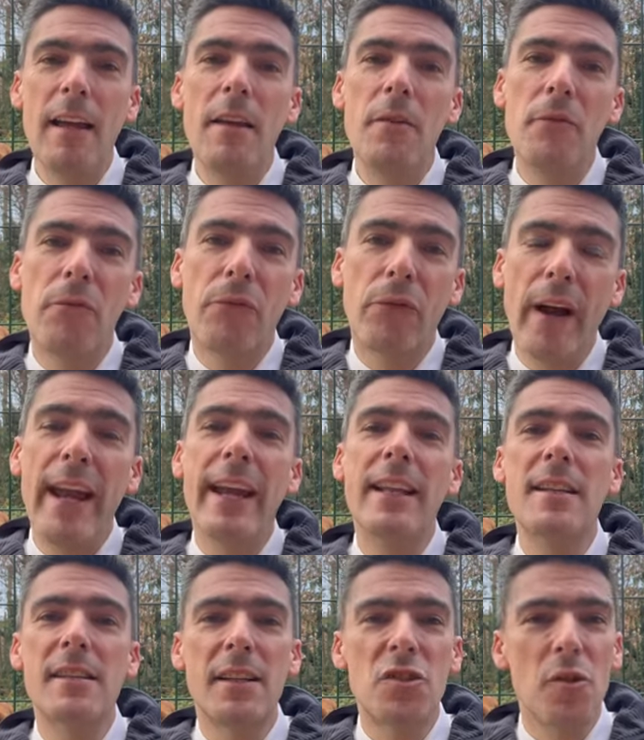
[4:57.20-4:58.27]

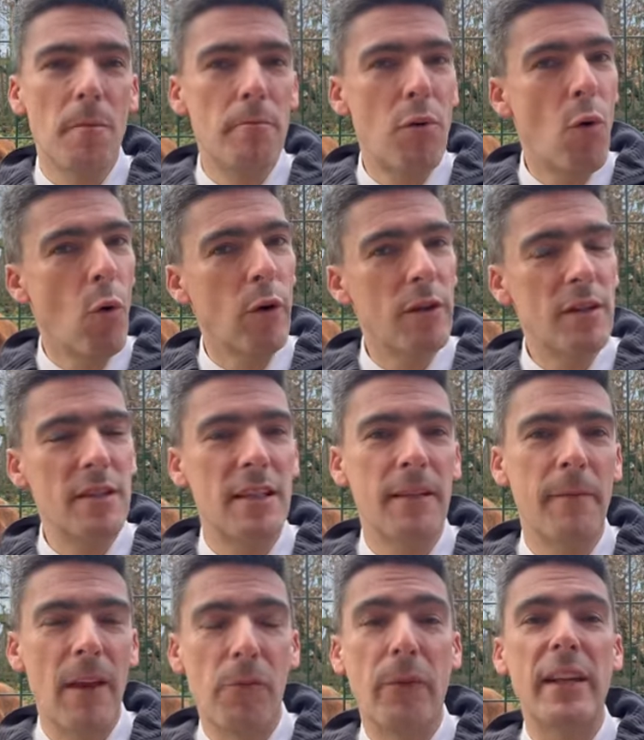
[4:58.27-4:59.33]
Friends, it's important
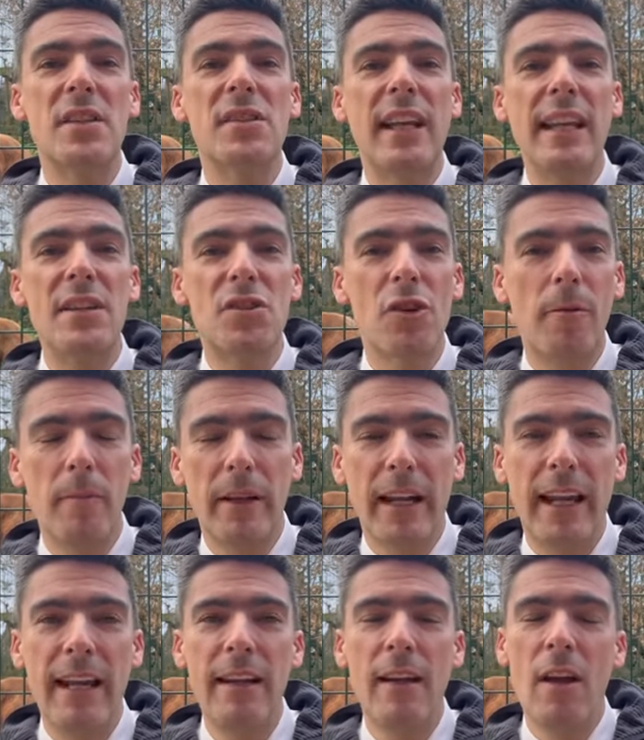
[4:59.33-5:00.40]
if we see
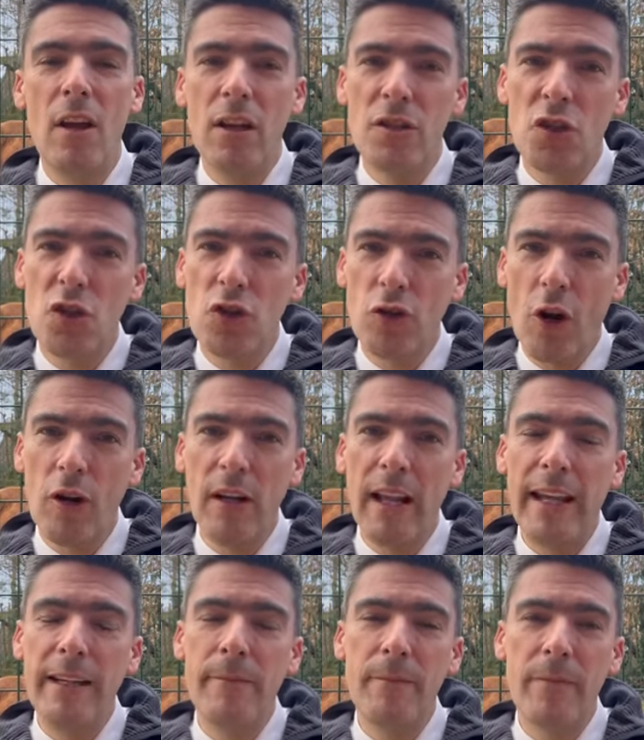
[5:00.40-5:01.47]
somebody struggling,